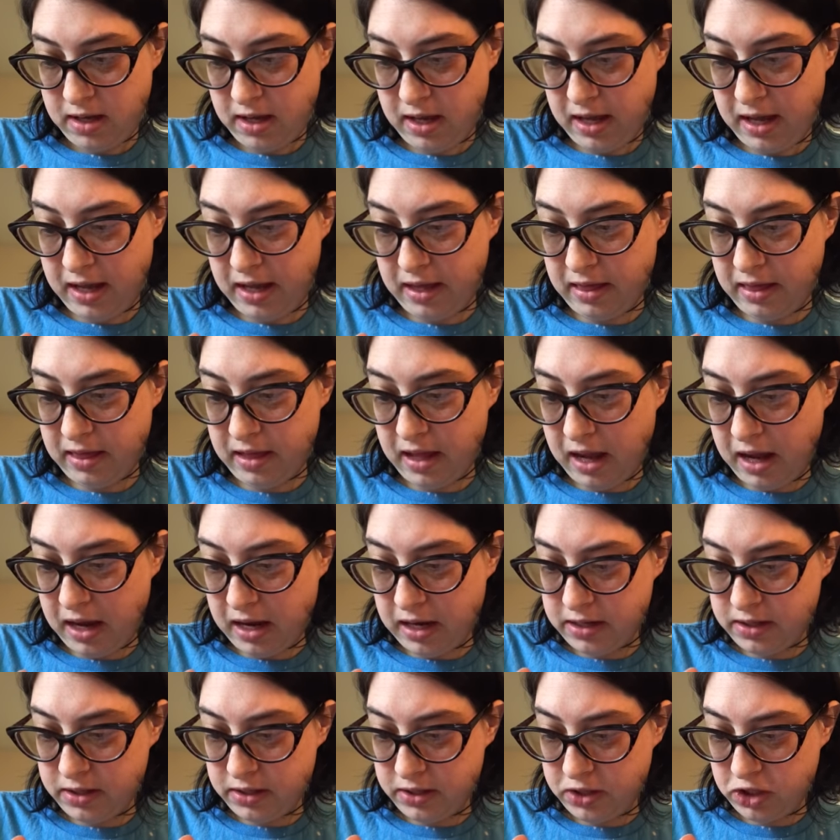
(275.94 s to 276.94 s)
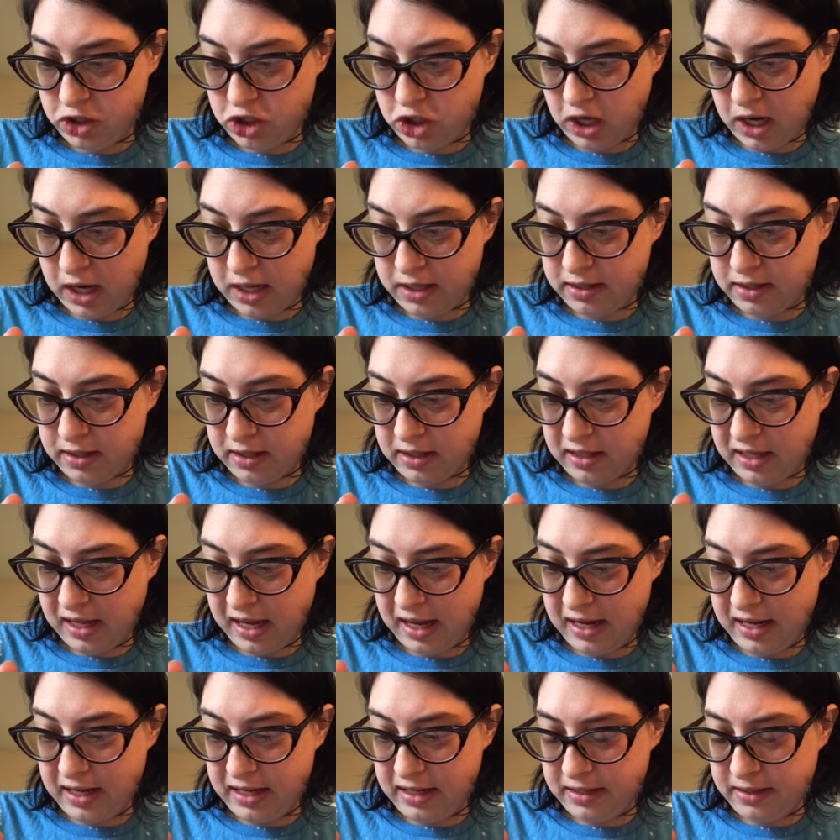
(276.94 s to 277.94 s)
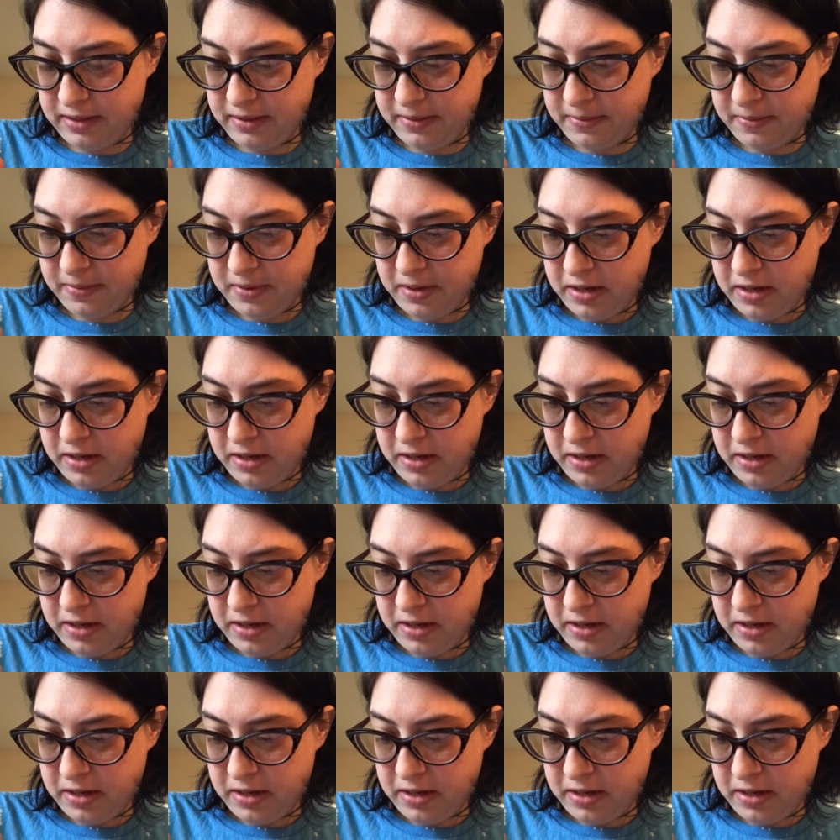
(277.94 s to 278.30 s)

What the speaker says: a La Chatelaine